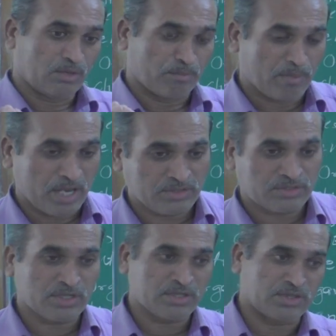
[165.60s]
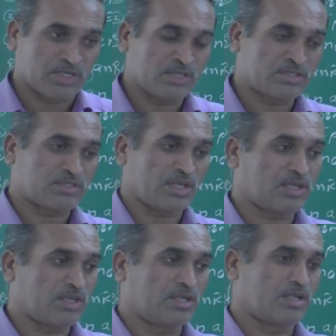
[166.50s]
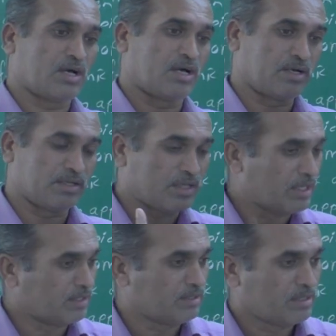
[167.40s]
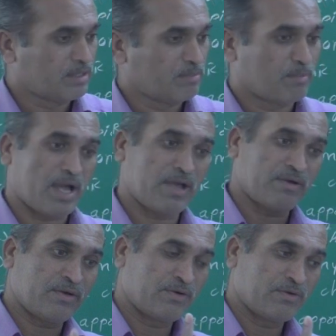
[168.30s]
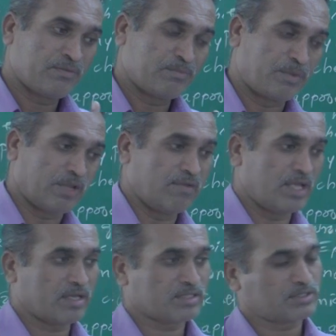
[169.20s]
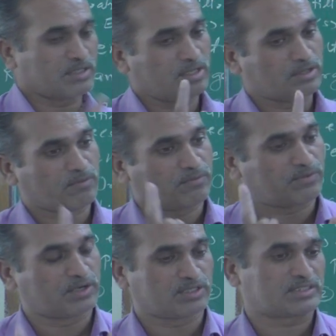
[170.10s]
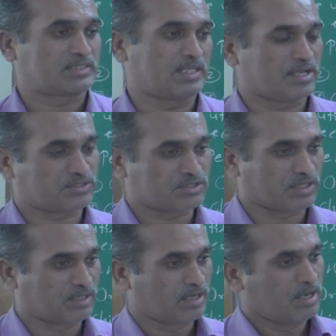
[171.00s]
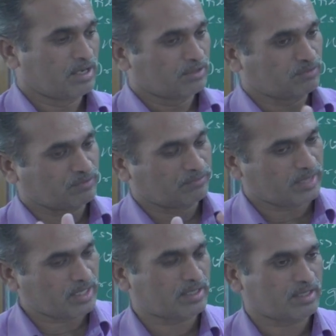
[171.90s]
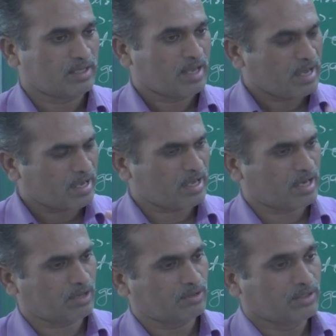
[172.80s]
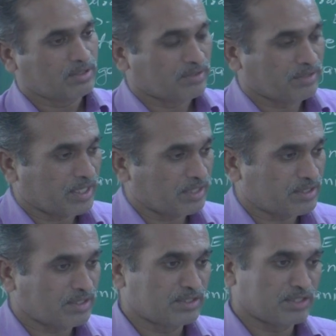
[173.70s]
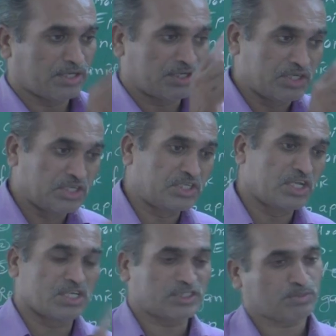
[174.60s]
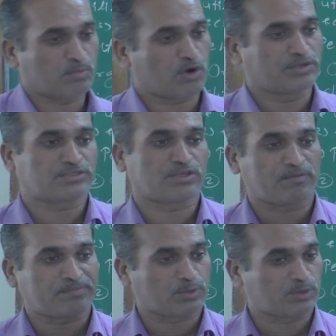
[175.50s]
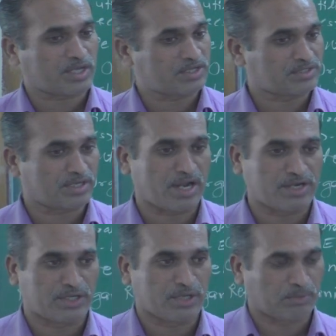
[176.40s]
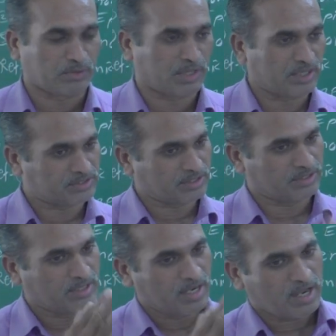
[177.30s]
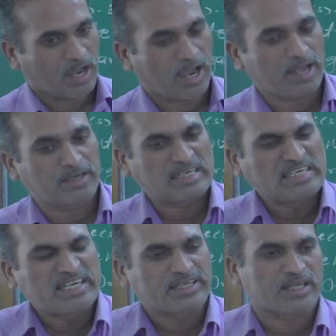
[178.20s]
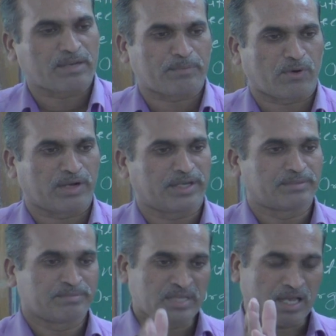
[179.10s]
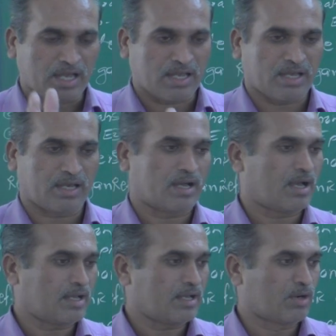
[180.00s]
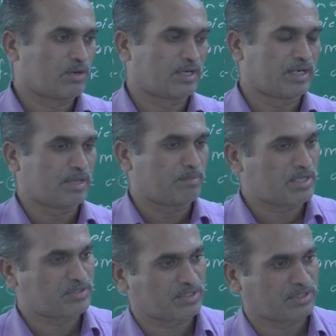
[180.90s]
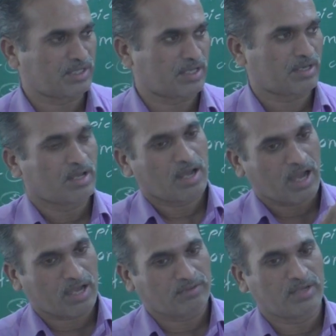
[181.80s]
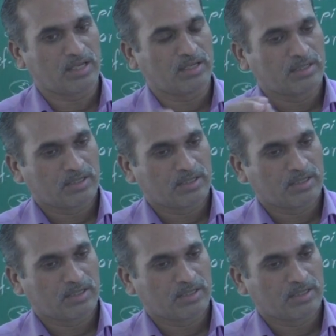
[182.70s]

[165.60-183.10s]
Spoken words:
mentioned this thing in my previous, in the first lecture, where I have written the details points of protection and deprotection, and later point I already mentioned there. I will